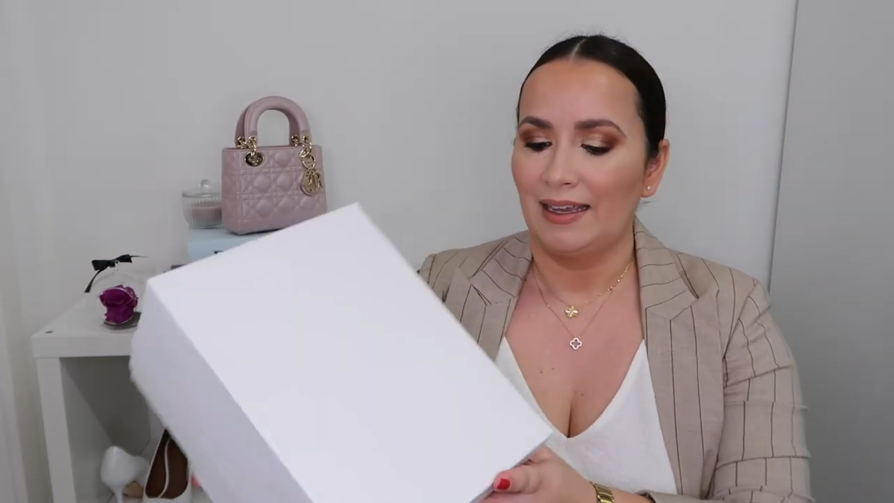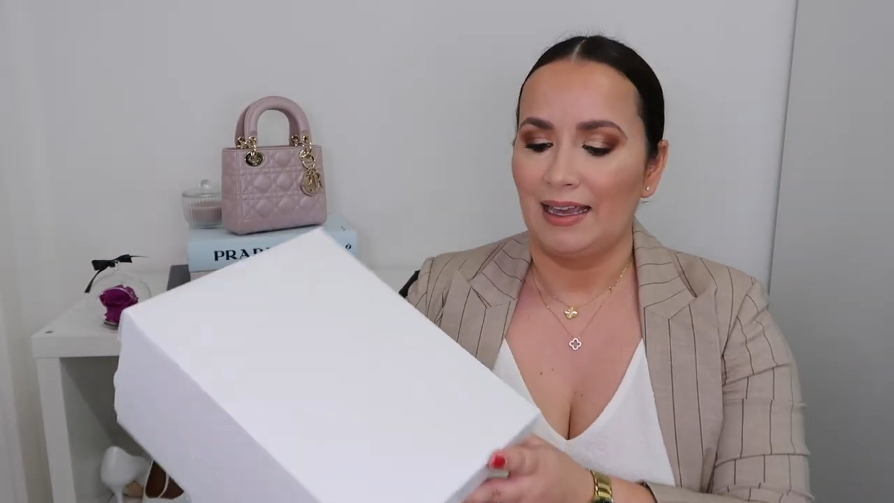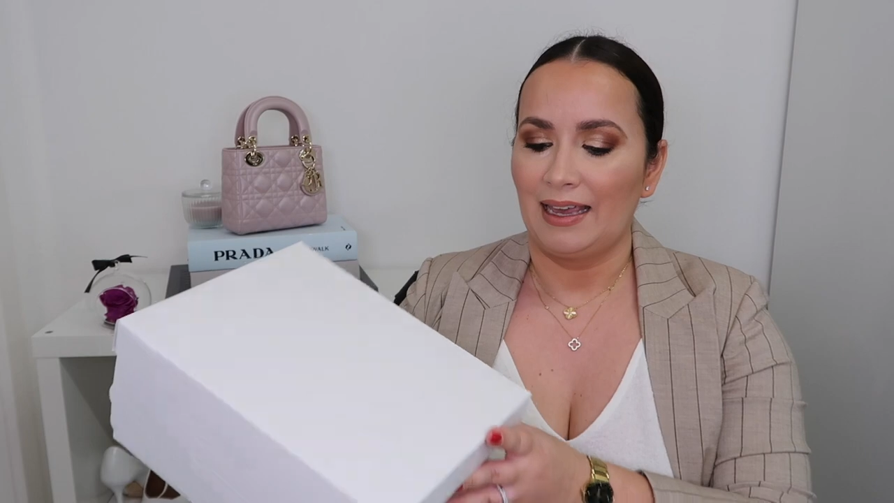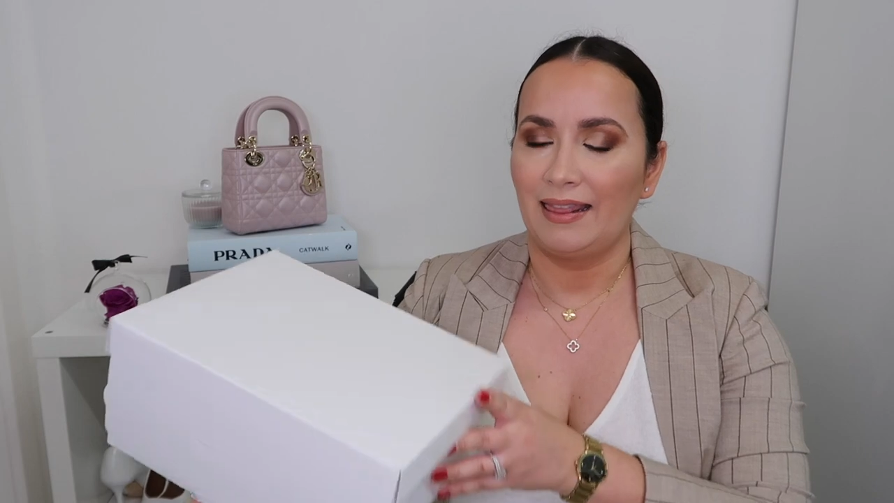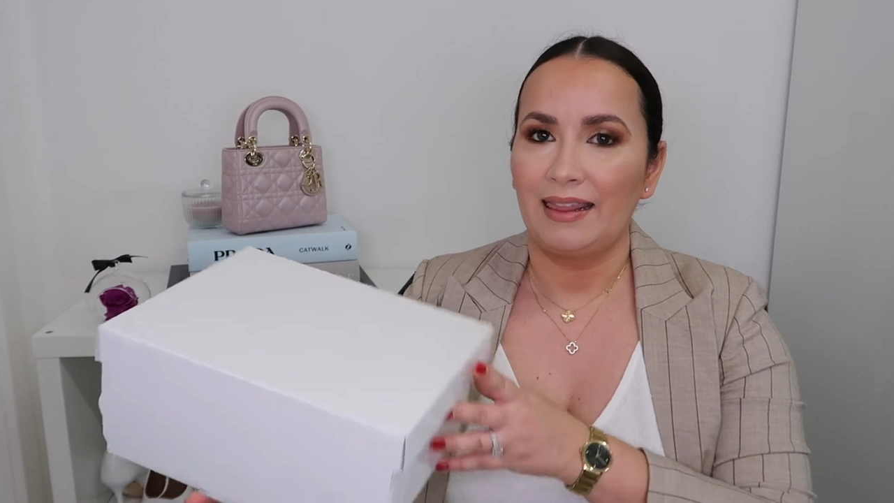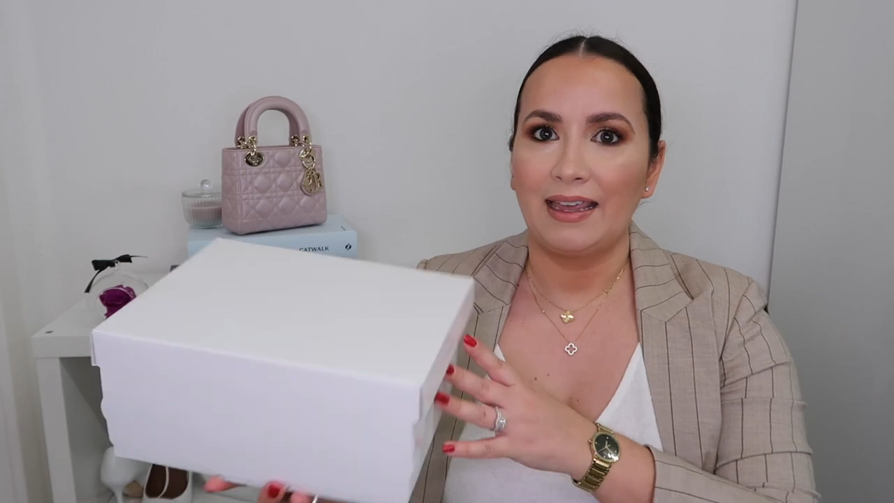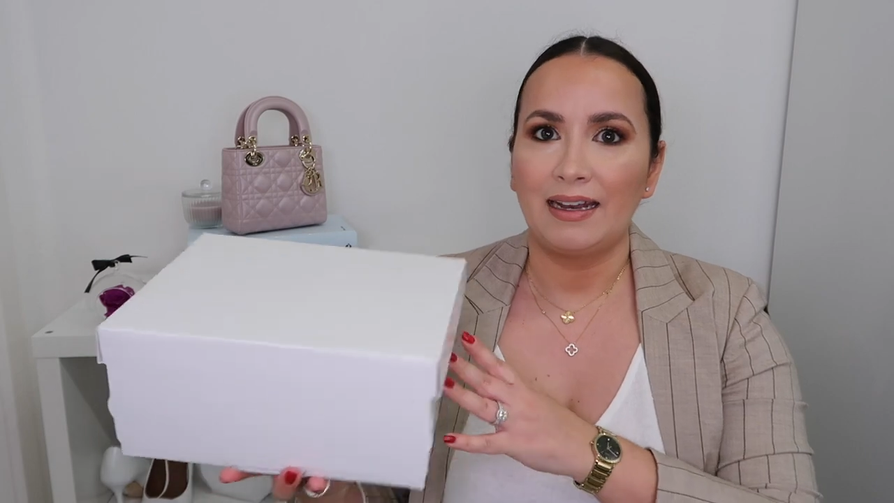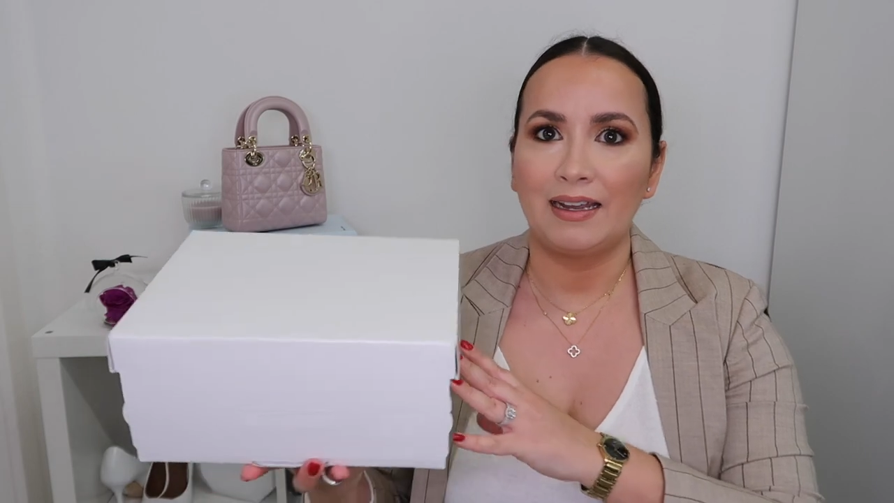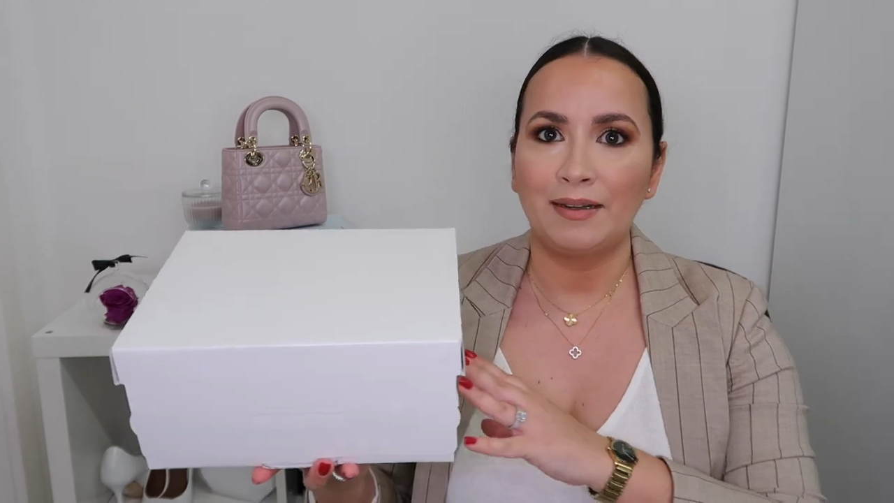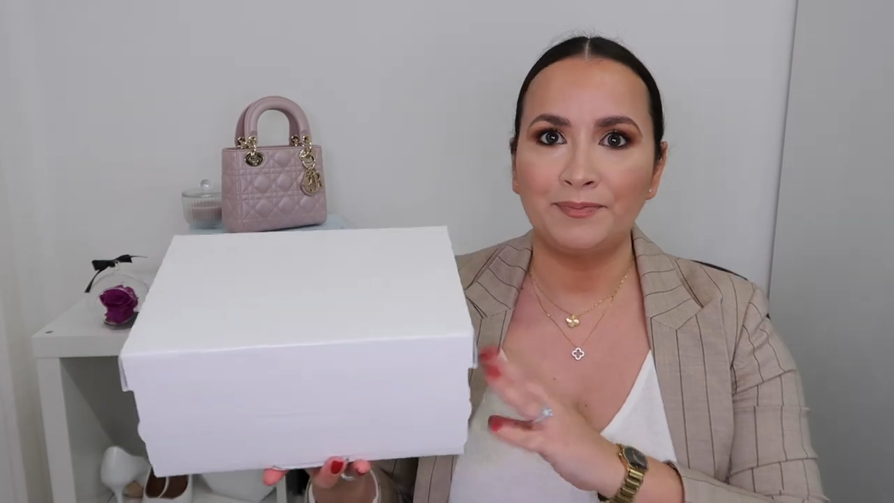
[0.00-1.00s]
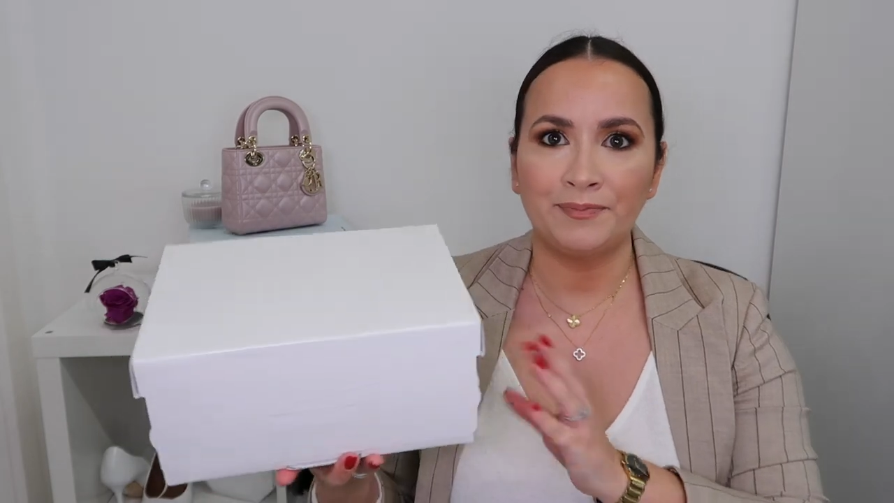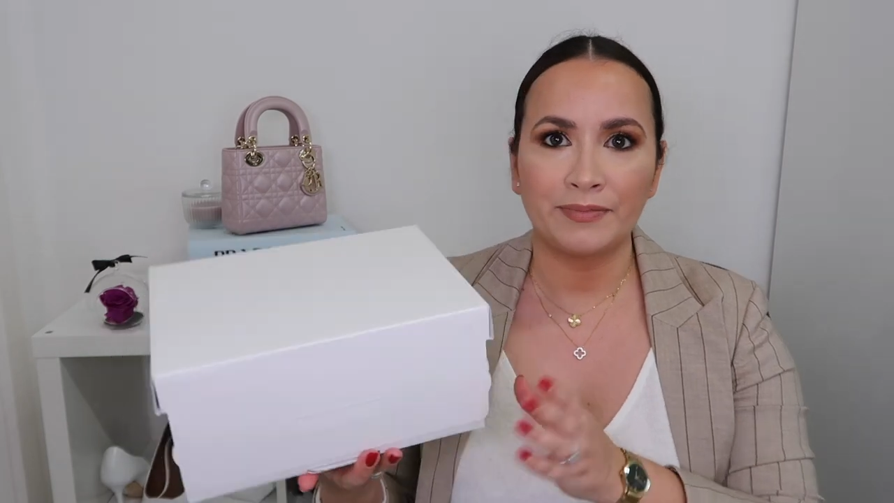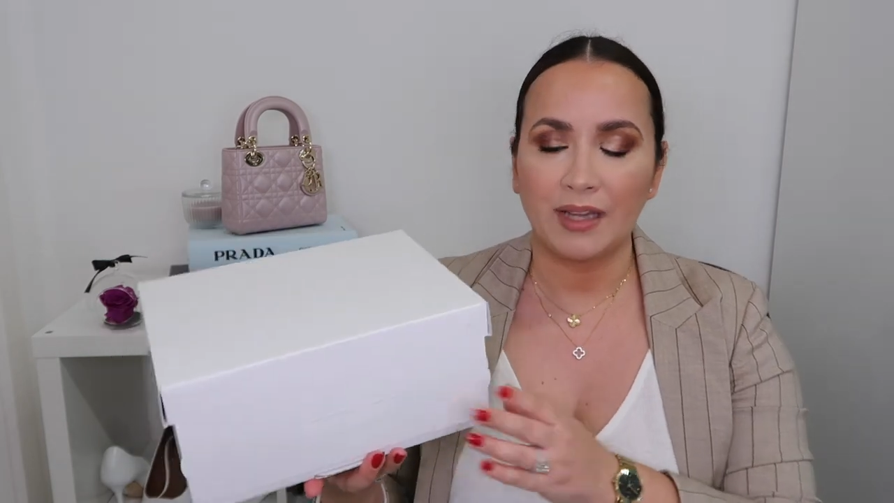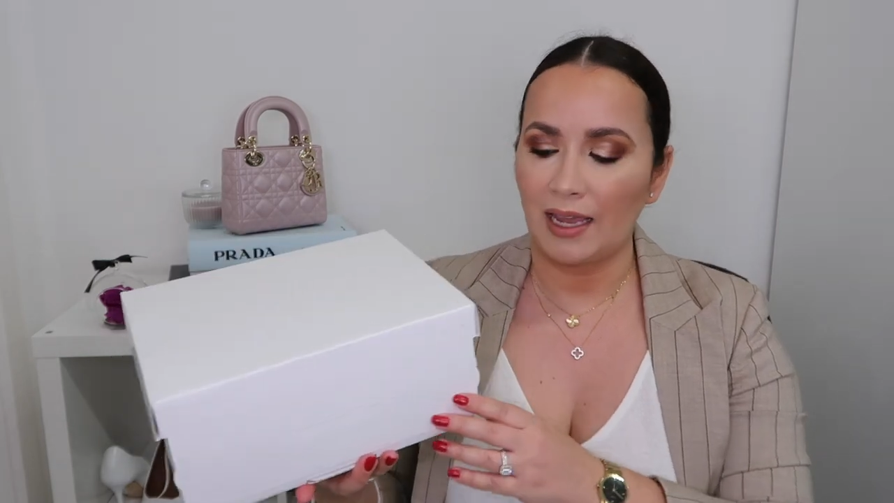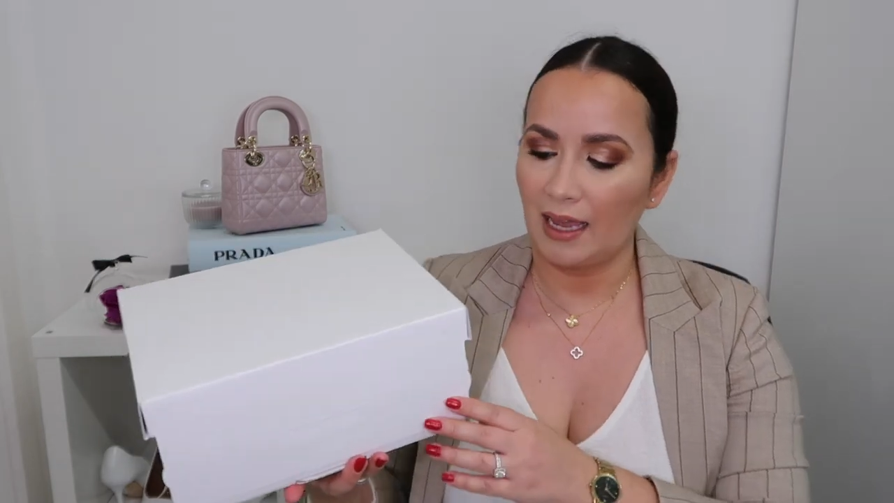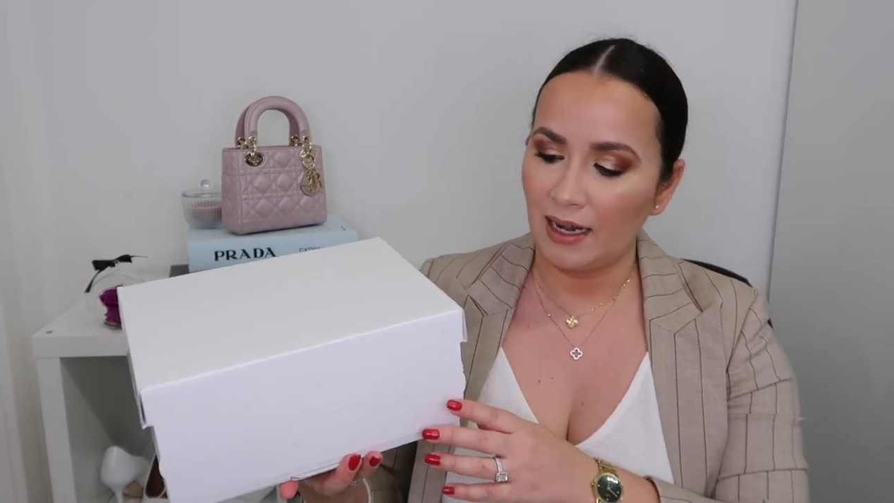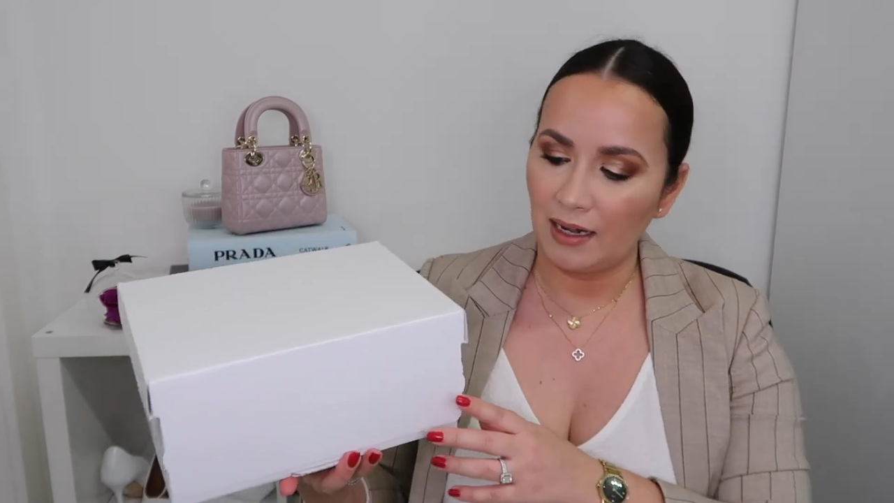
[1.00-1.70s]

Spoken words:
And then again,